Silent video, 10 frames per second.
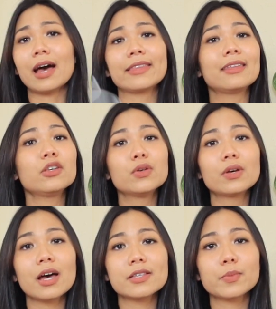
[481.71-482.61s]
I think you
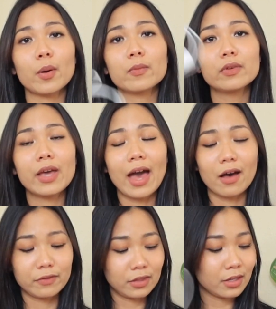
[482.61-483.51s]
guys probably
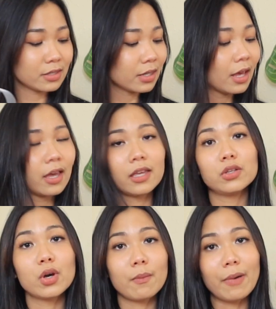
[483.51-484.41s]
have this
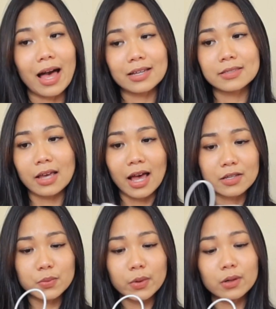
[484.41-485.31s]
in your bags
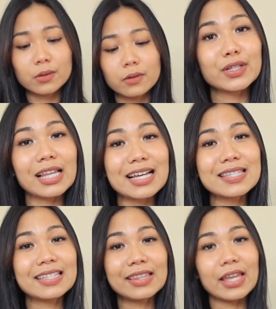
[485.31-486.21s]
as well. The
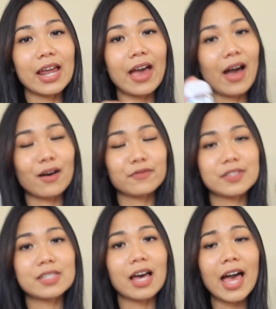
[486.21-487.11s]
last thing that I have
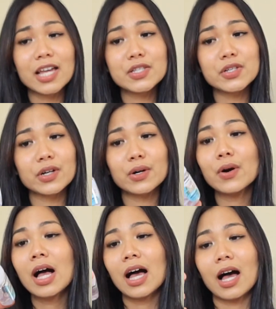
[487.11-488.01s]
is a hand
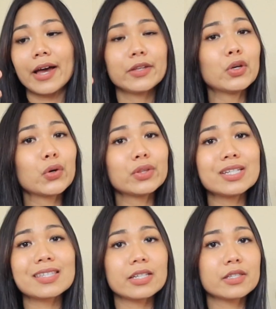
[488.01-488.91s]
gel. I know
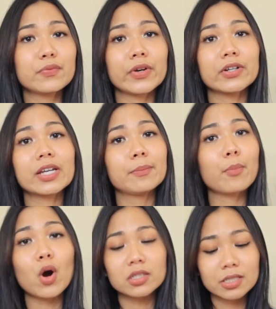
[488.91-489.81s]
this is very
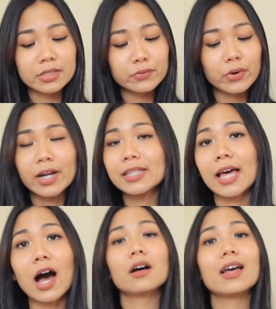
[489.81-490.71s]
important right
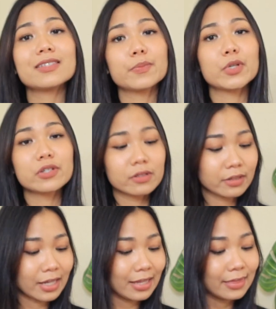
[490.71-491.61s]
now,
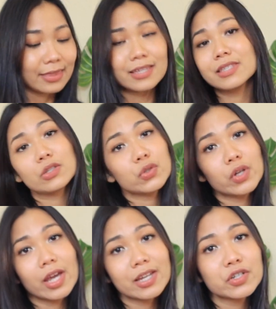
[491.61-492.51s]
especially in this
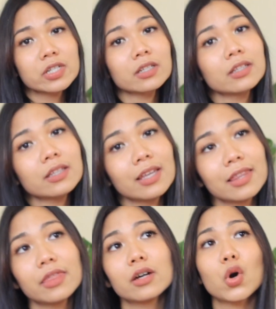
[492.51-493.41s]
situation,
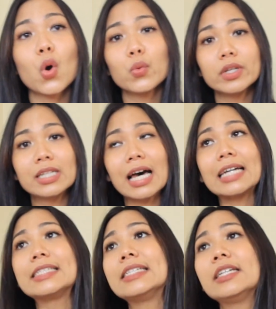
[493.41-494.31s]
in the
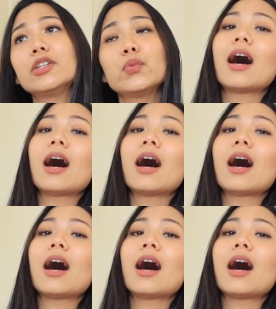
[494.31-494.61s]
COVID-19.